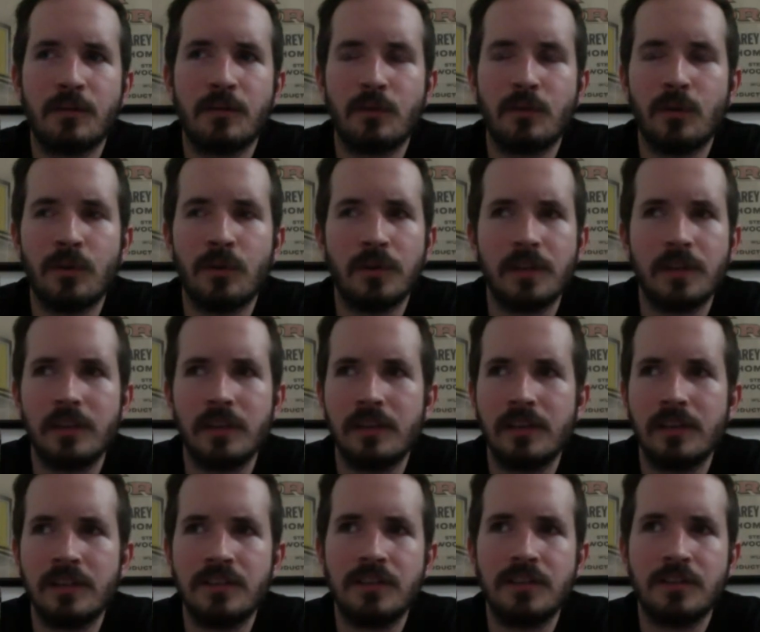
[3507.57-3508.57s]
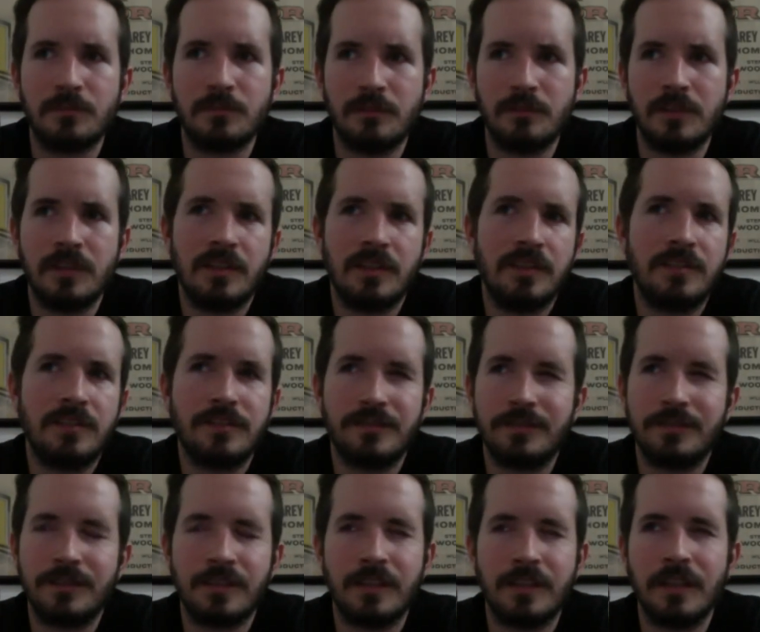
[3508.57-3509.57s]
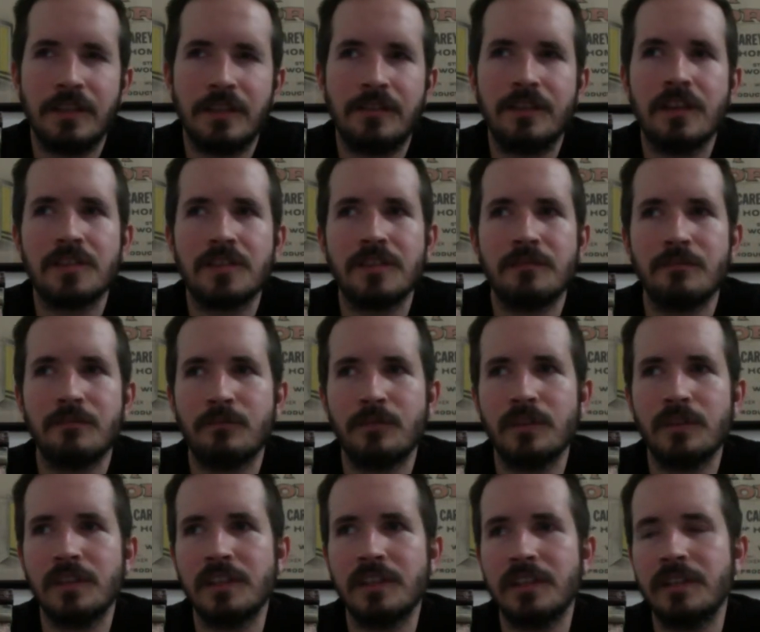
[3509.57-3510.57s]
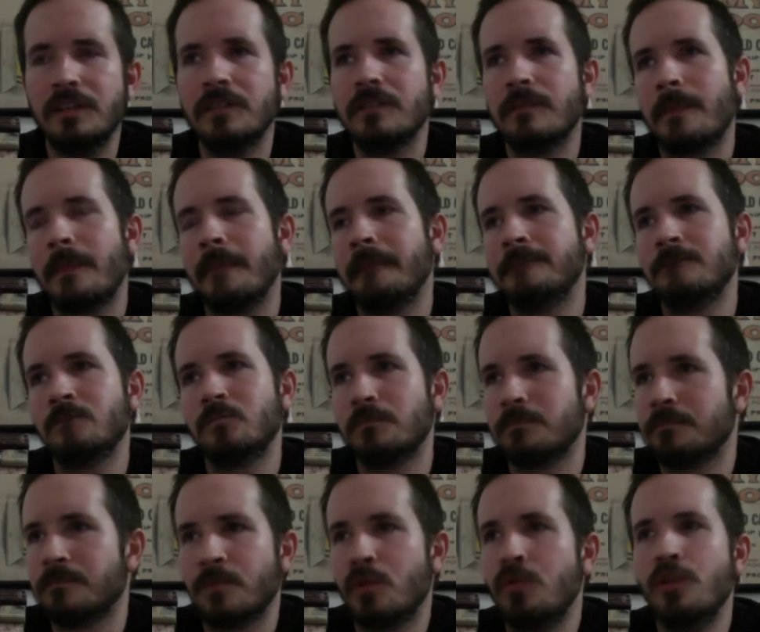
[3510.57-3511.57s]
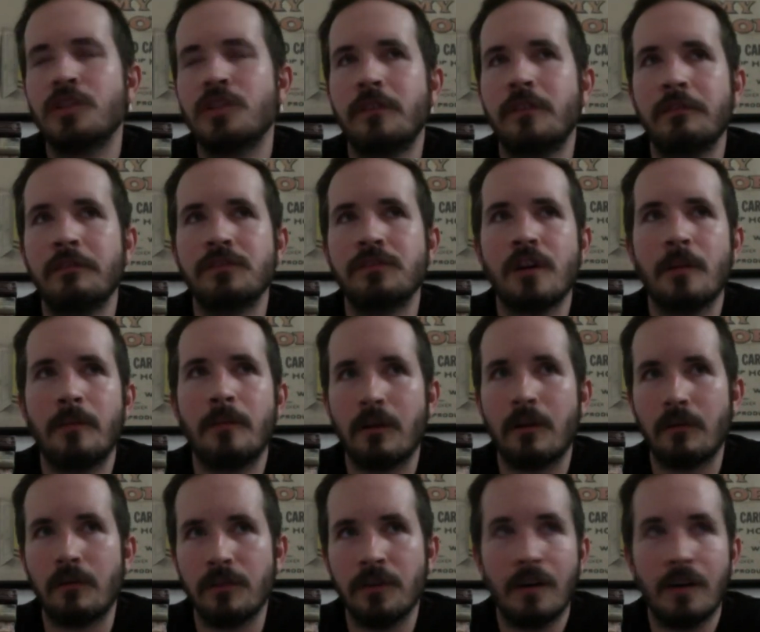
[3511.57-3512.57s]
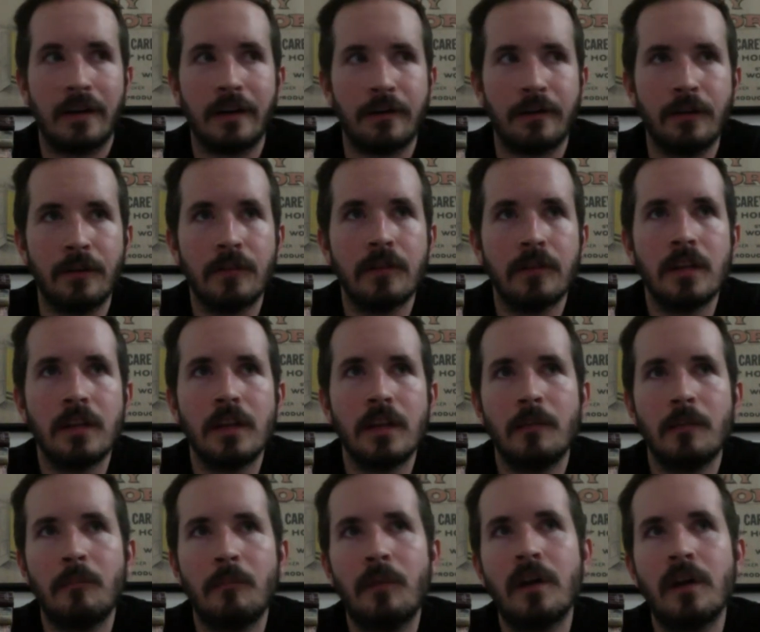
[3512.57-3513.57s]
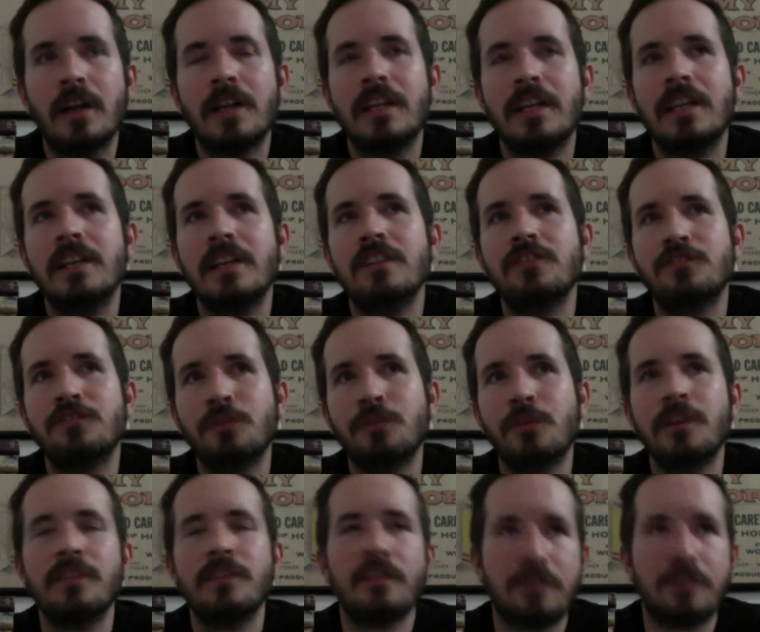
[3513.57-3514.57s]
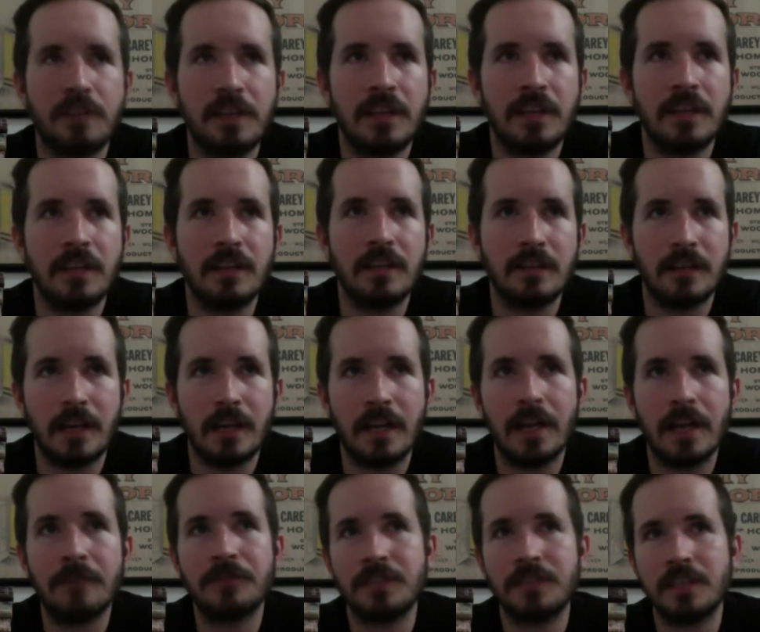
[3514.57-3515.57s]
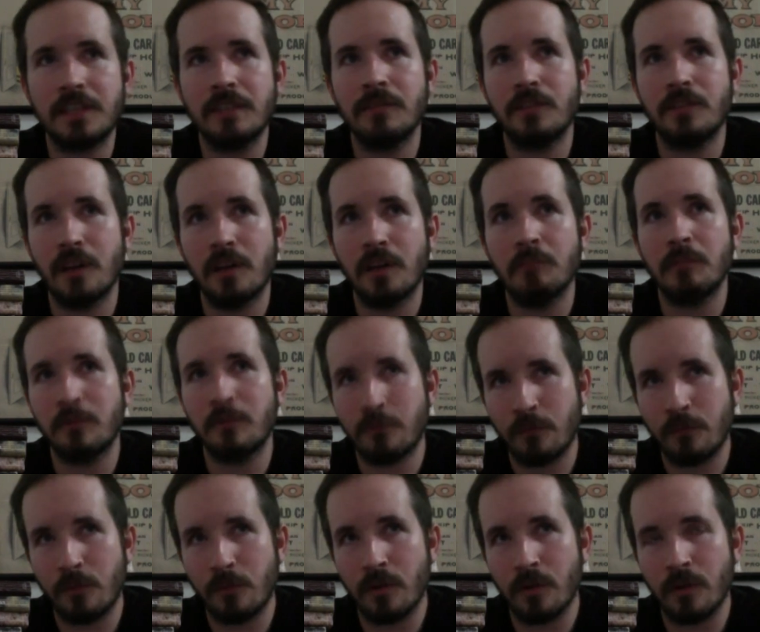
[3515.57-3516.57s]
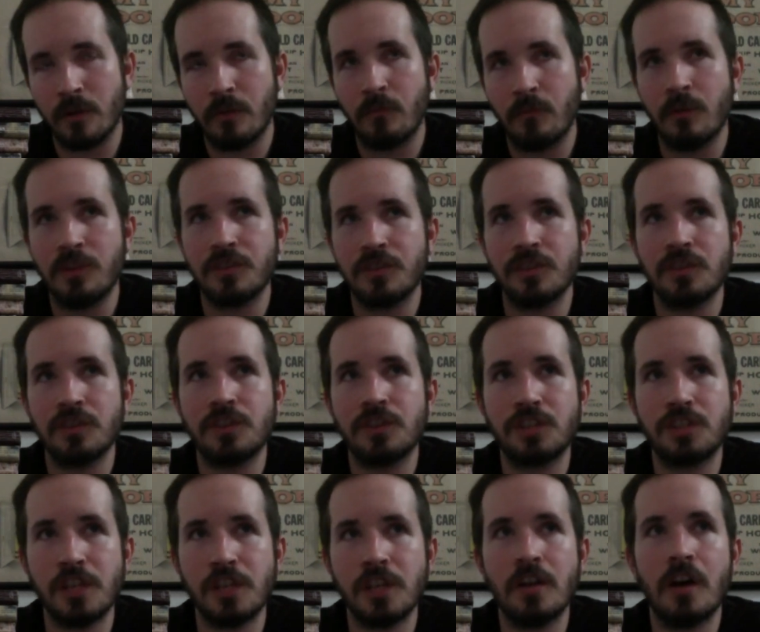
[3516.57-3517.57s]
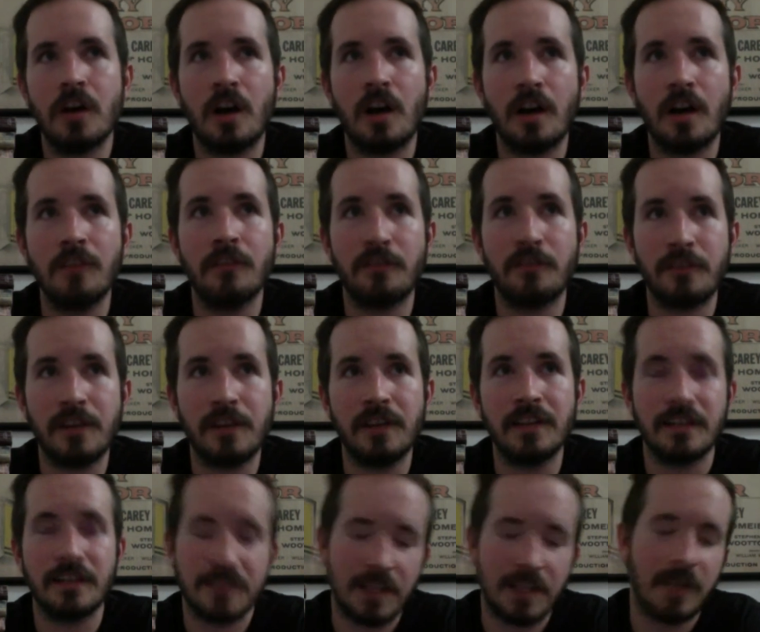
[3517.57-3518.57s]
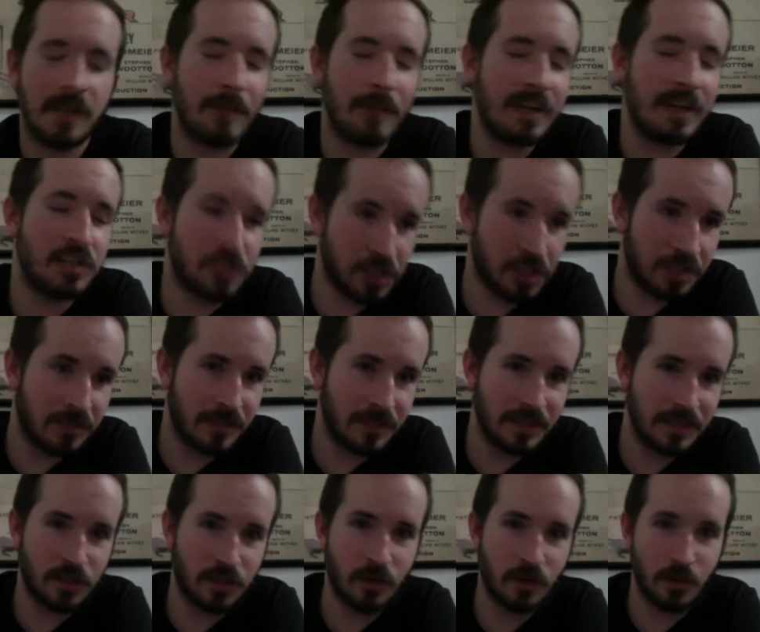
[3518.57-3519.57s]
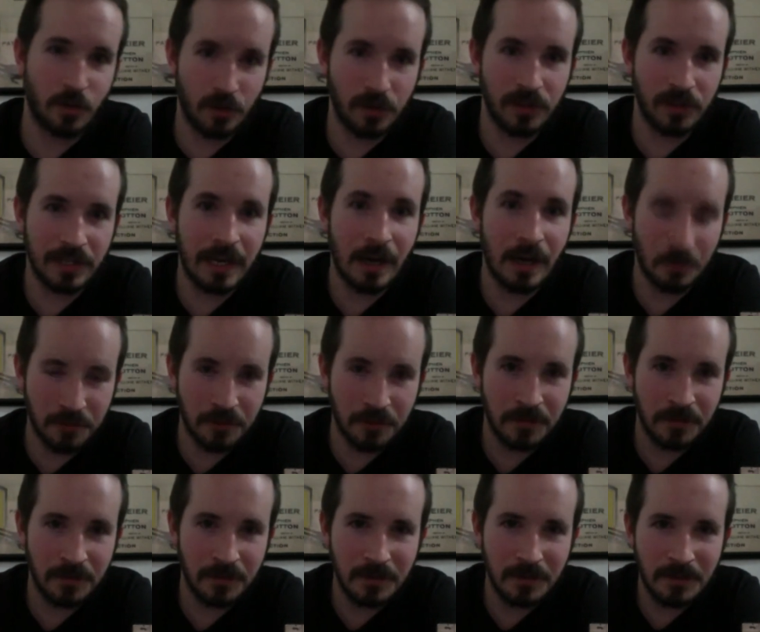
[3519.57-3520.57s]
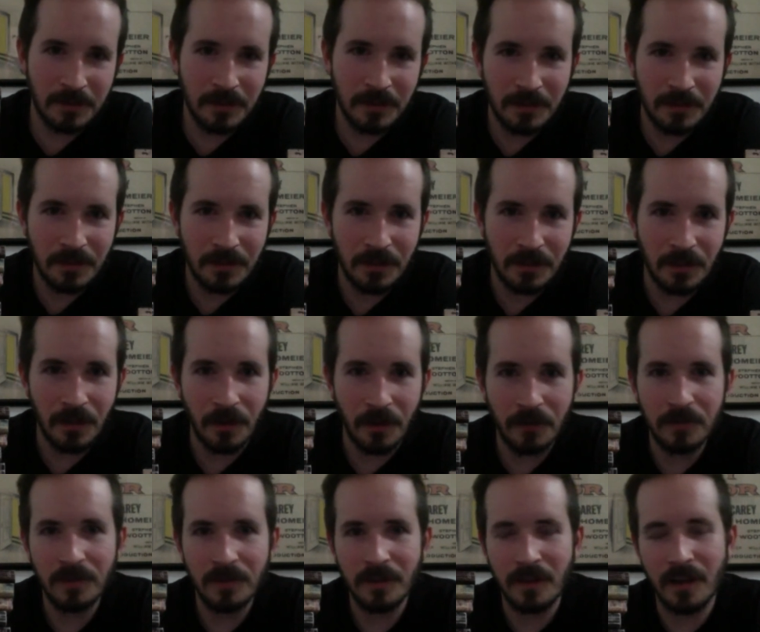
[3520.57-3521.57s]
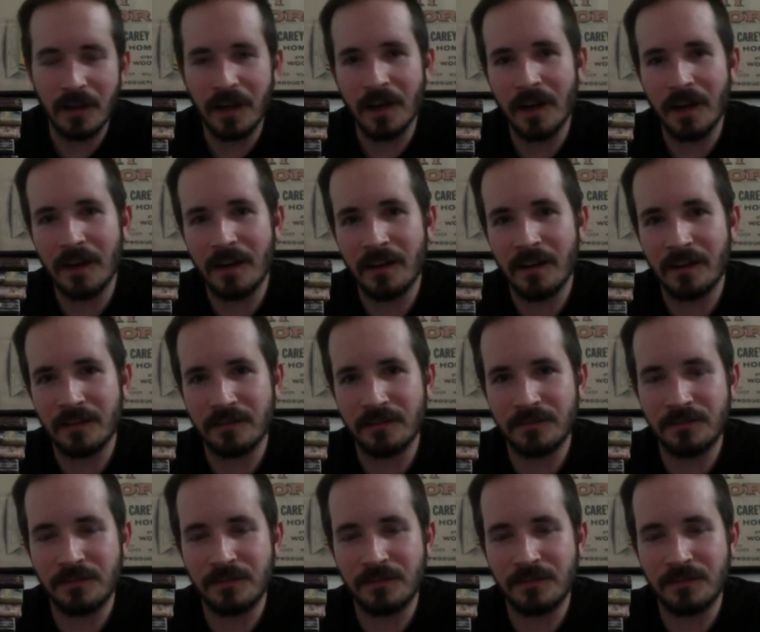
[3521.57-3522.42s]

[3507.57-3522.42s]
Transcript: playing a role here. He doesn't really, who knows if he even saw Power of the Dog? I don't know. But he's doing the thing that I've seen done before, which is shit on the thing that's like my shit that's currently out. Yeah. To